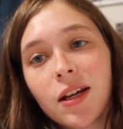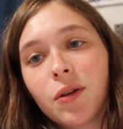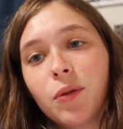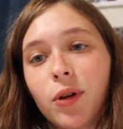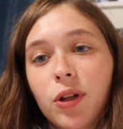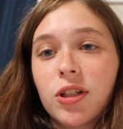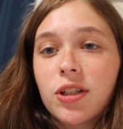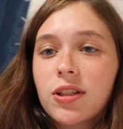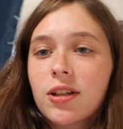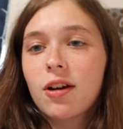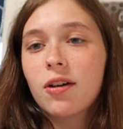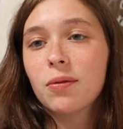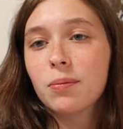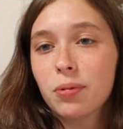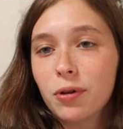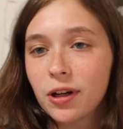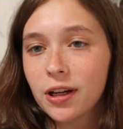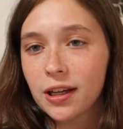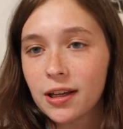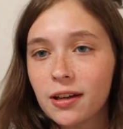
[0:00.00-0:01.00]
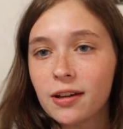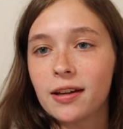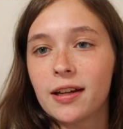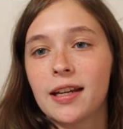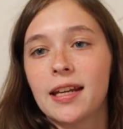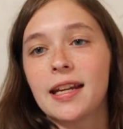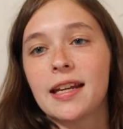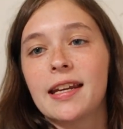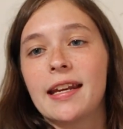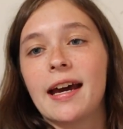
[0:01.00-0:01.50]
which is going pretty
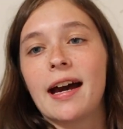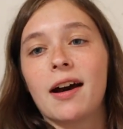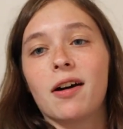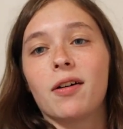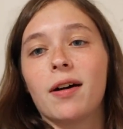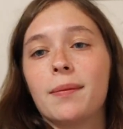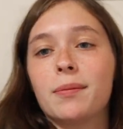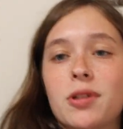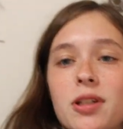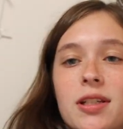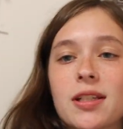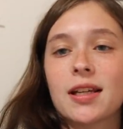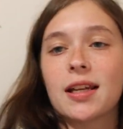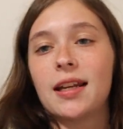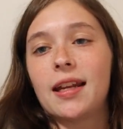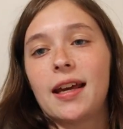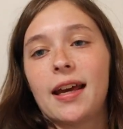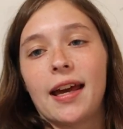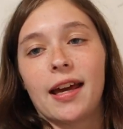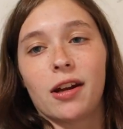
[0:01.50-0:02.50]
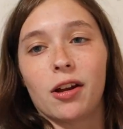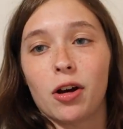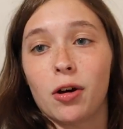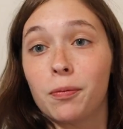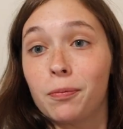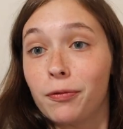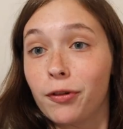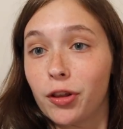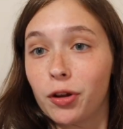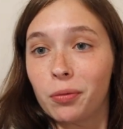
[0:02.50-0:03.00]
good, and now I'm just gonna head
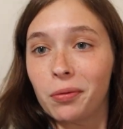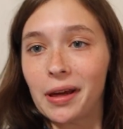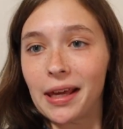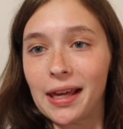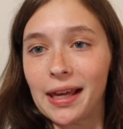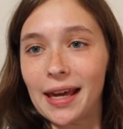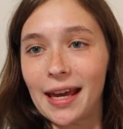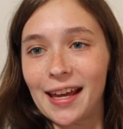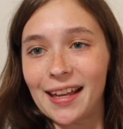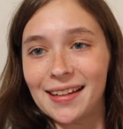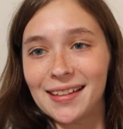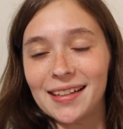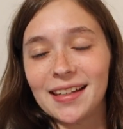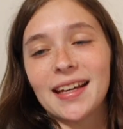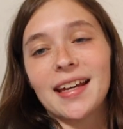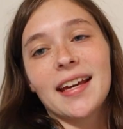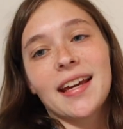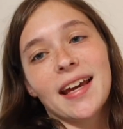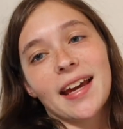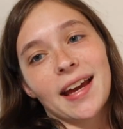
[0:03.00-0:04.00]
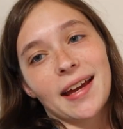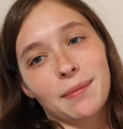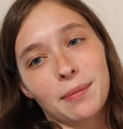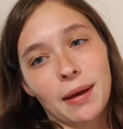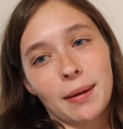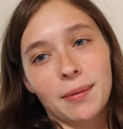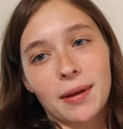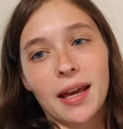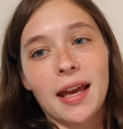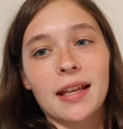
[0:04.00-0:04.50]
home for the weekend and
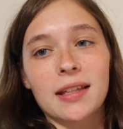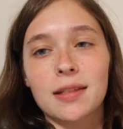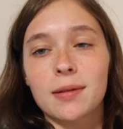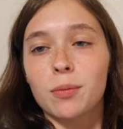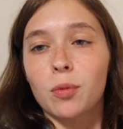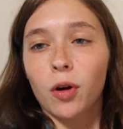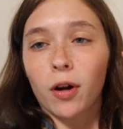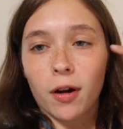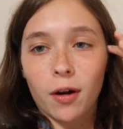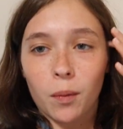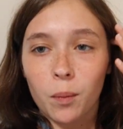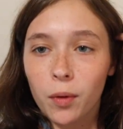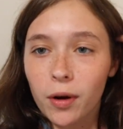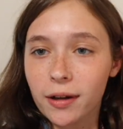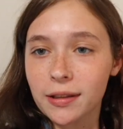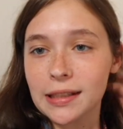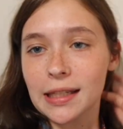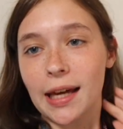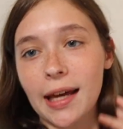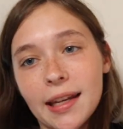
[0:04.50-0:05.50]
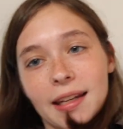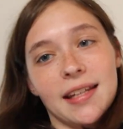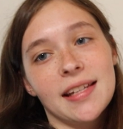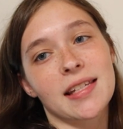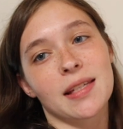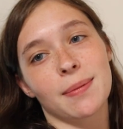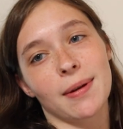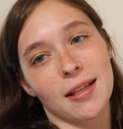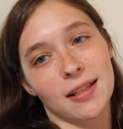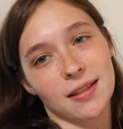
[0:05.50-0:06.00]
maybe get some more homework done
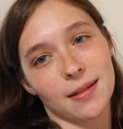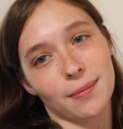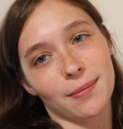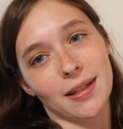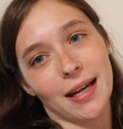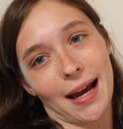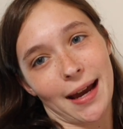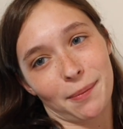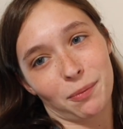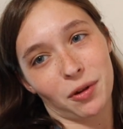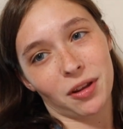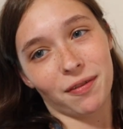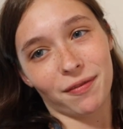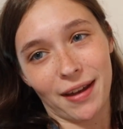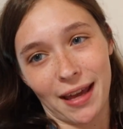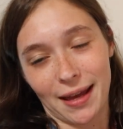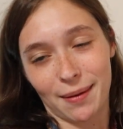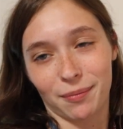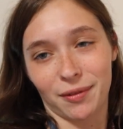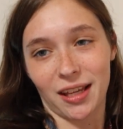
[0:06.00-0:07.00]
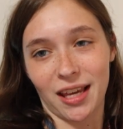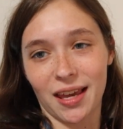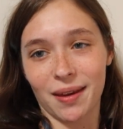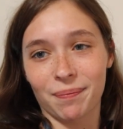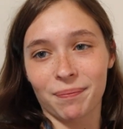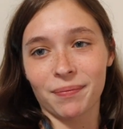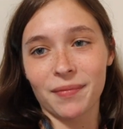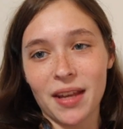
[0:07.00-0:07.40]
and spend some time with family.